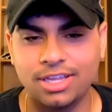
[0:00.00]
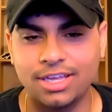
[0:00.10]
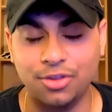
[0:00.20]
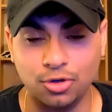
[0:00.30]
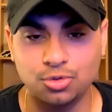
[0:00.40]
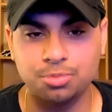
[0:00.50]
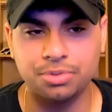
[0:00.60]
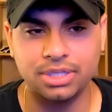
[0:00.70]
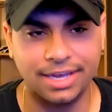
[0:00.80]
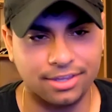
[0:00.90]
Like those would
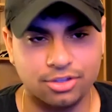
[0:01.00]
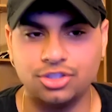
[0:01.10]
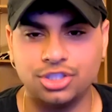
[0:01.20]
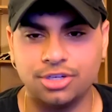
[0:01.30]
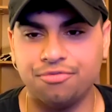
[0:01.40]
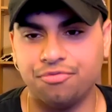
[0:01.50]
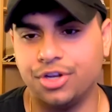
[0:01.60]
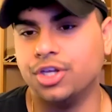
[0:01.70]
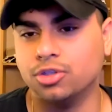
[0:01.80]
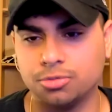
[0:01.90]
be like legit
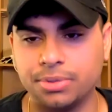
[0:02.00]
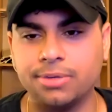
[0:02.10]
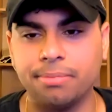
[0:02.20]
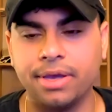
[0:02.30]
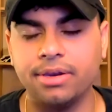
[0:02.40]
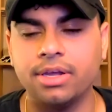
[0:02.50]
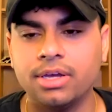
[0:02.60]
videos being made.